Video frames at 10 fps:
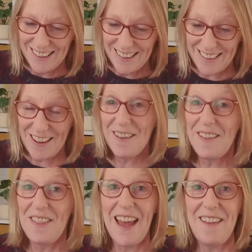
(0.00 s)
So
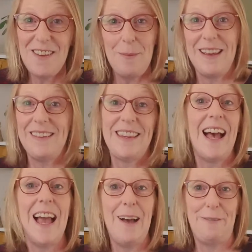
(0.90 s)
they're the updates that
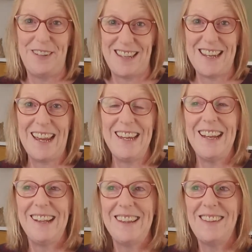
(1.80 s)
I have for
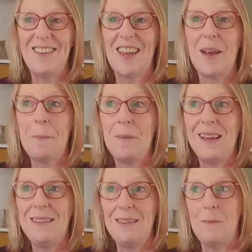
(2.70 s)
today. This
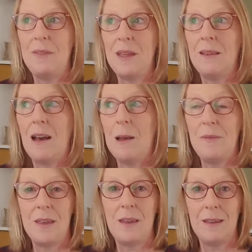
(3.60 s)
is something that I'm
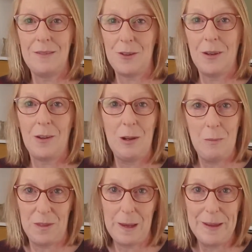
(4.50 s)
thinking of doing on a
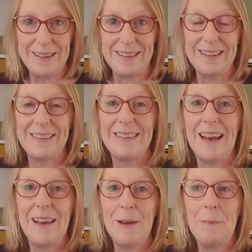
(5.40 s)
monthly basis.
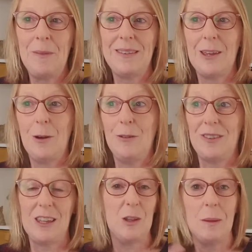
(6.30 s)
So
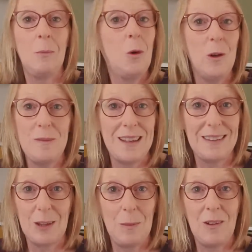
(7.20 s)
obviously there'll be more
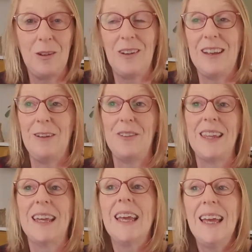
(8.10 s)
updates coming on and everything.